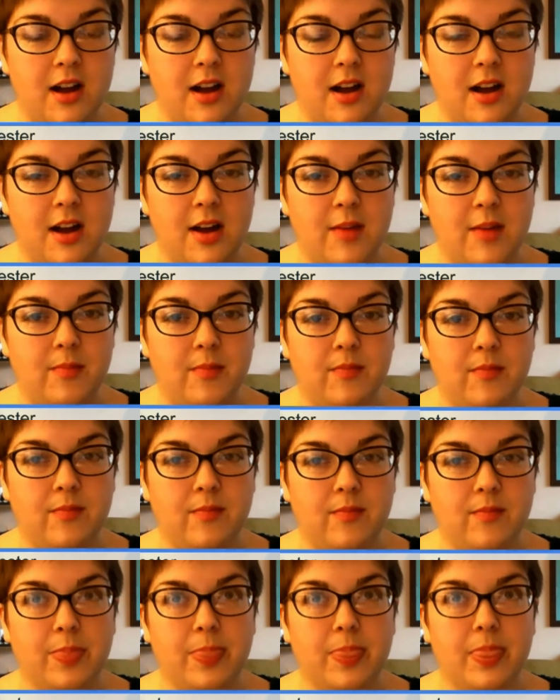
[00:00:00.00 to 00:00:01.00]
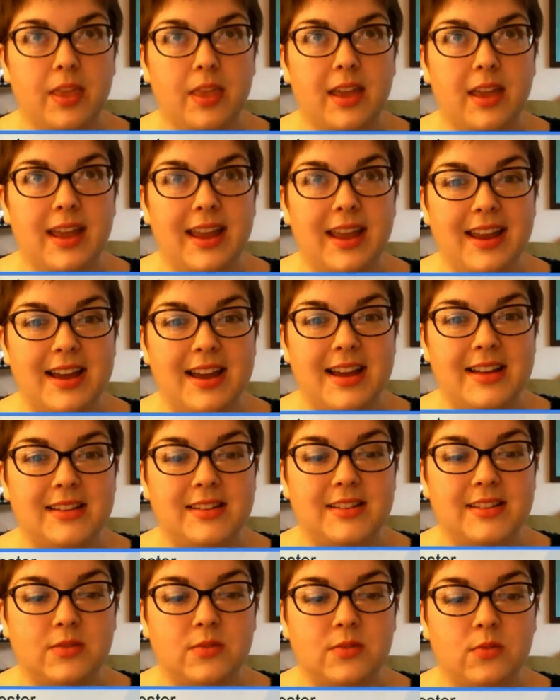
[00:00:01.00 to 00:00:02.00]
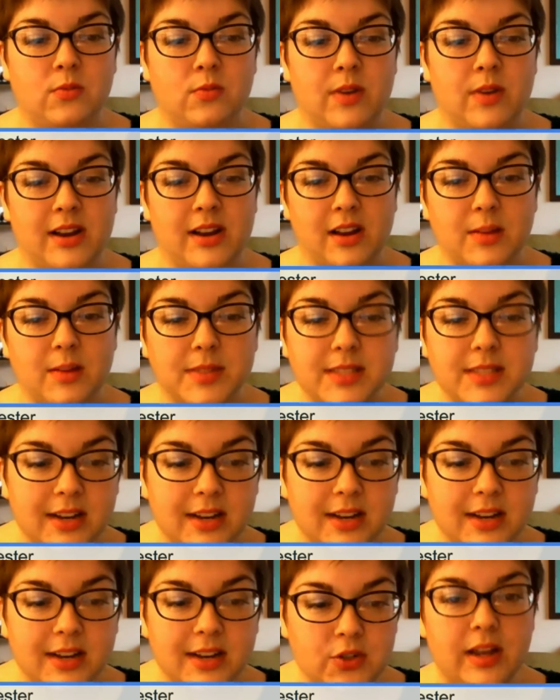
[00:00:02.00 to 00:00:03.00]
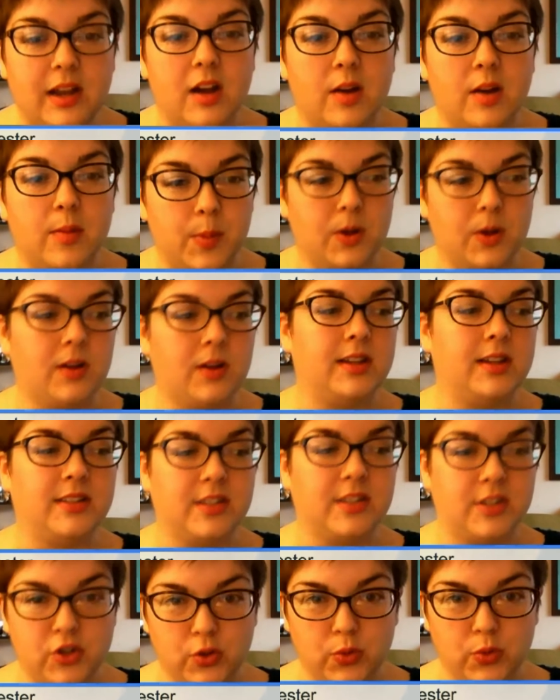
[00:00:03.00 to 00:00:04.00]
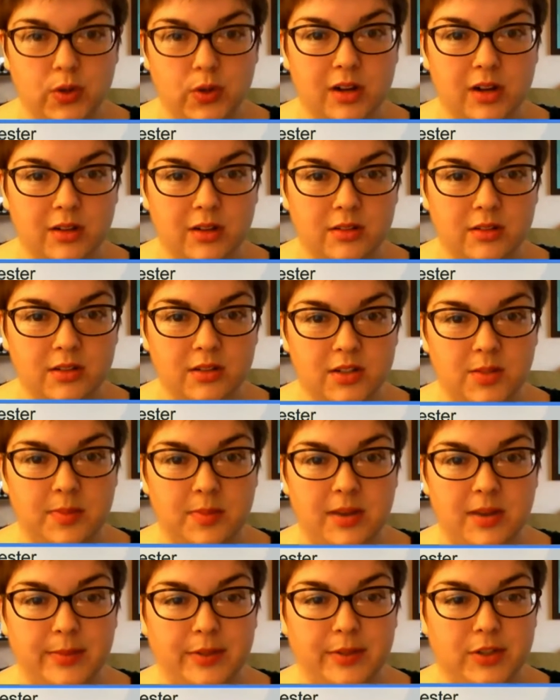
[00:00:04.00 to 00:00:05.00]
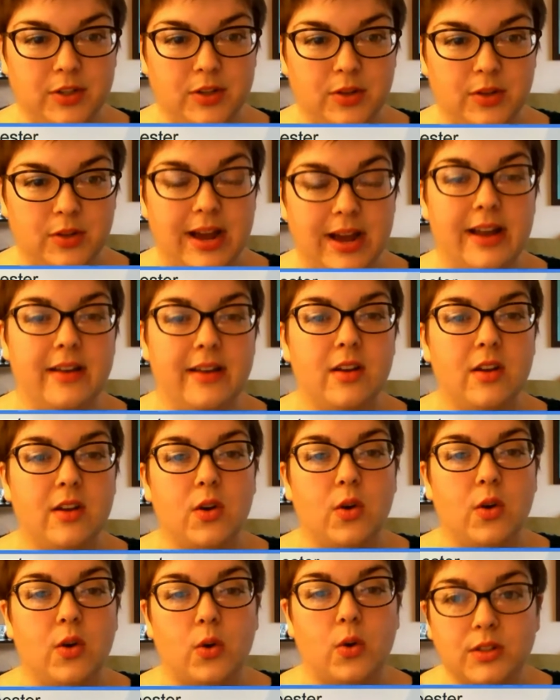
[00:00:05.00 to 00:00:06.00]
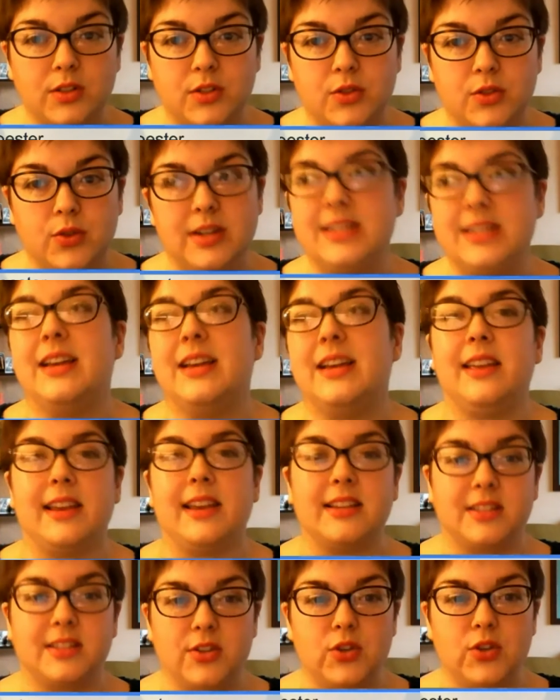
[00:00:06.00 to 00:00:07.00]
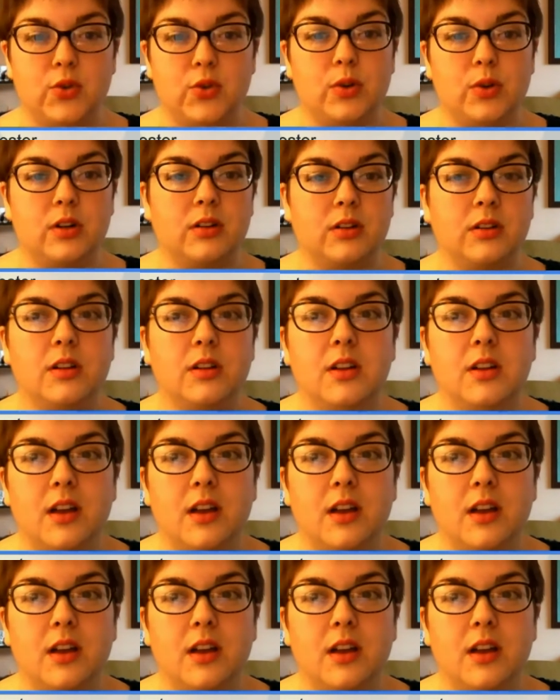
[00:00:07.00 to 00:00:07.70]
And when it comes down to it, a book is a tool to be able to do that. Oral storytelling is a tool.